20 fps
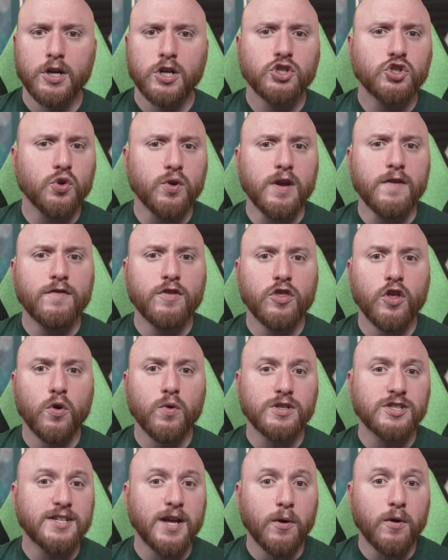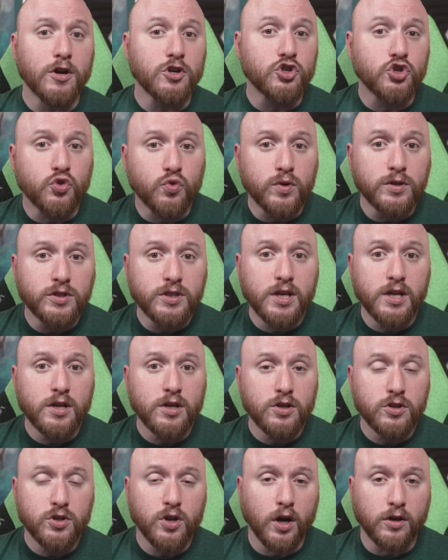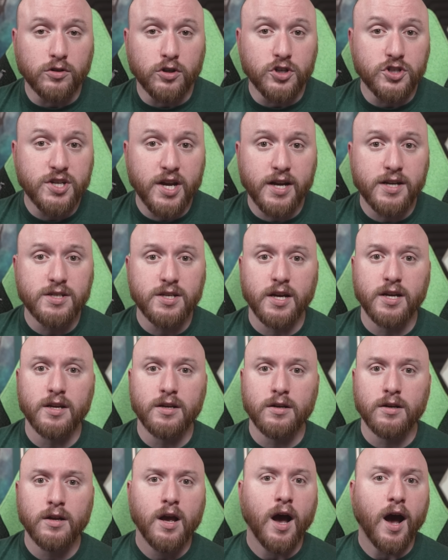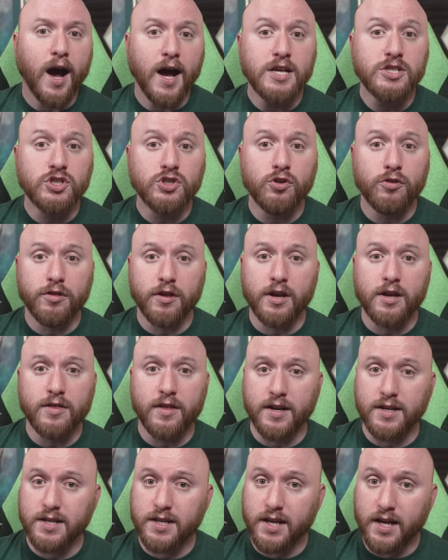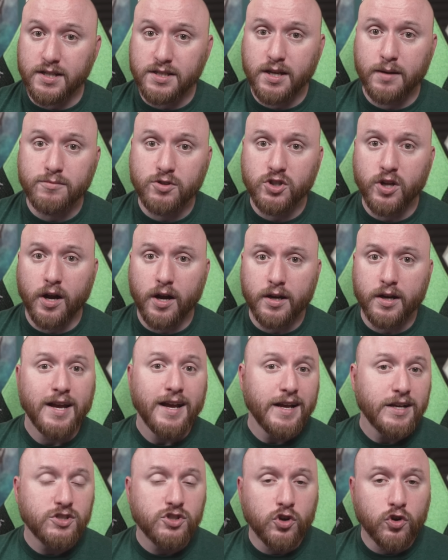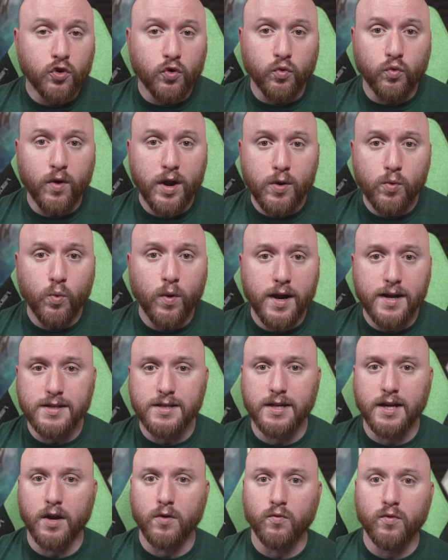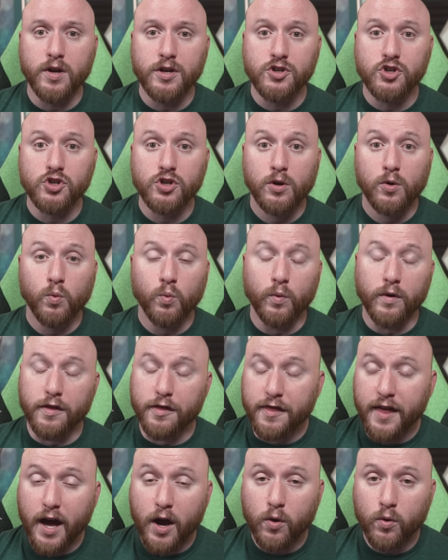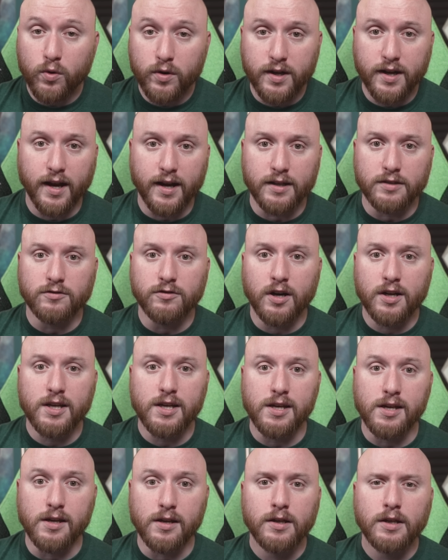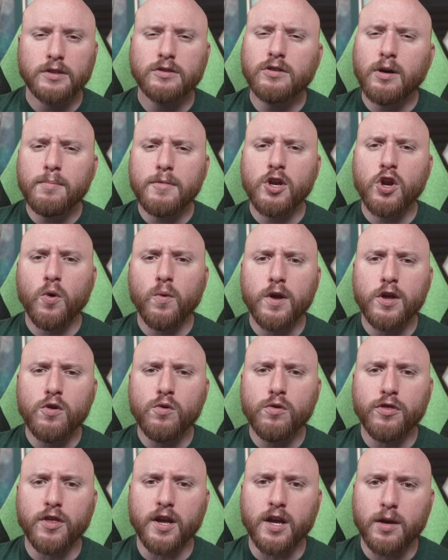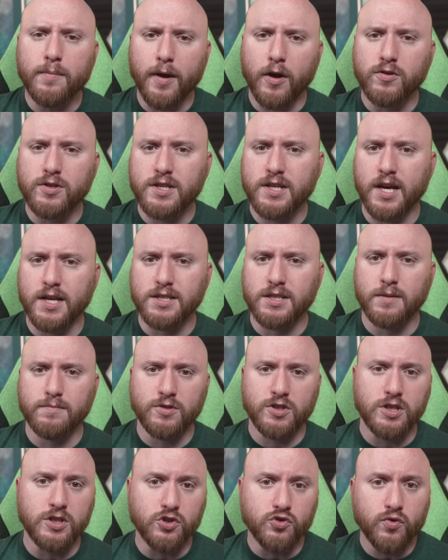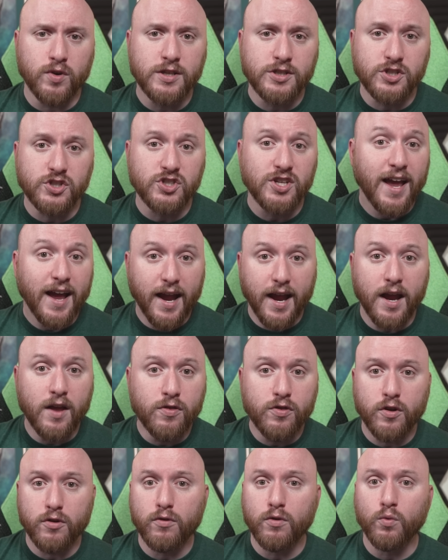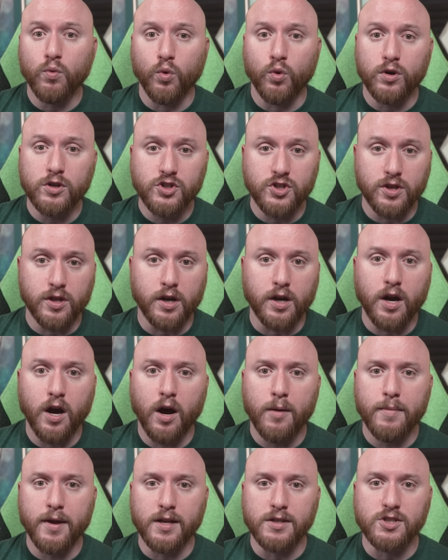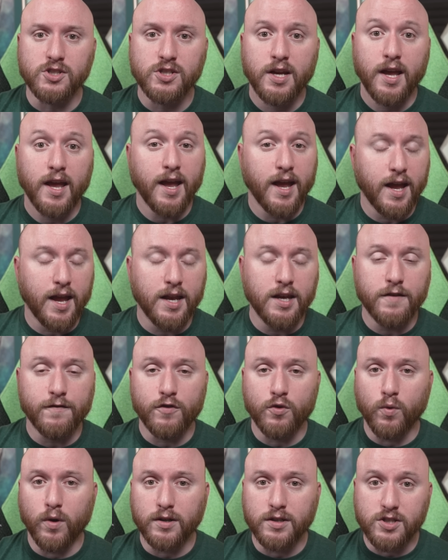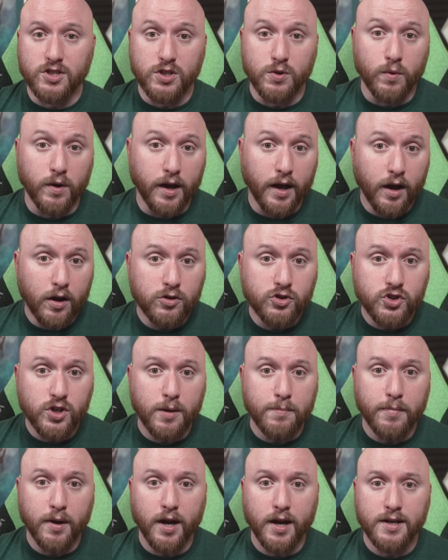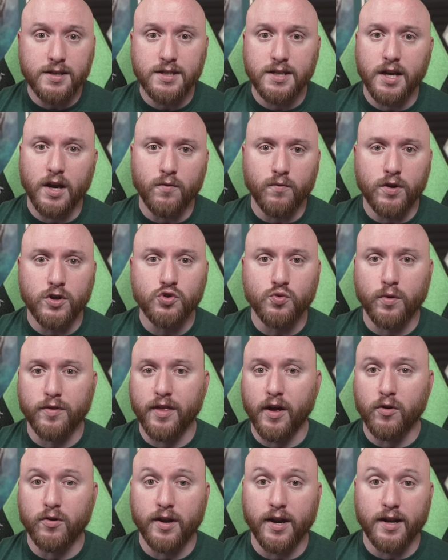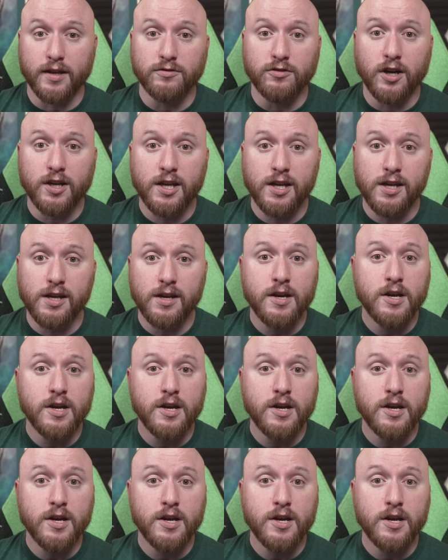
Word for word: So even though it's now a trillion dollar tech titan, I still think that TSM stock is a great way to get rich without getting lucky. Let me know what you think about TSMC's risks and their rewards in the comments. And if you want to see what else I'm buying to get rich without getting lucky,